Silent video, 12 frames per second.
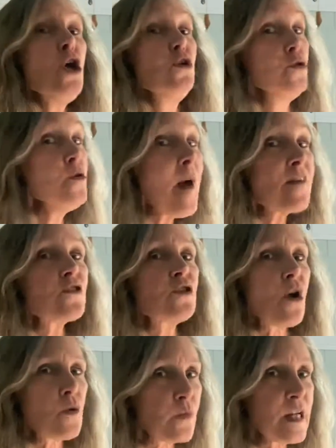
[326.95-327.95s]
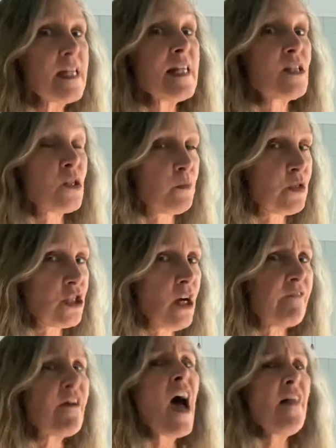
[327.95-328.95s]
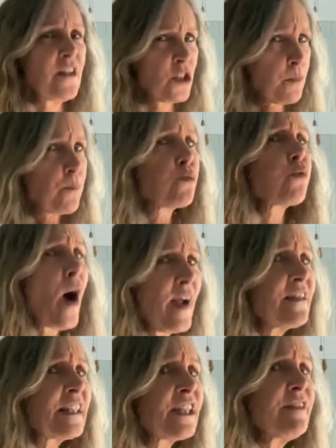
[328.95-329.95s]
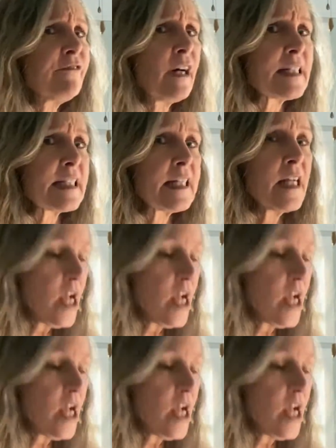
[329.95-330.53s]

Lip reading: you better start reading some stuff that's privately funded.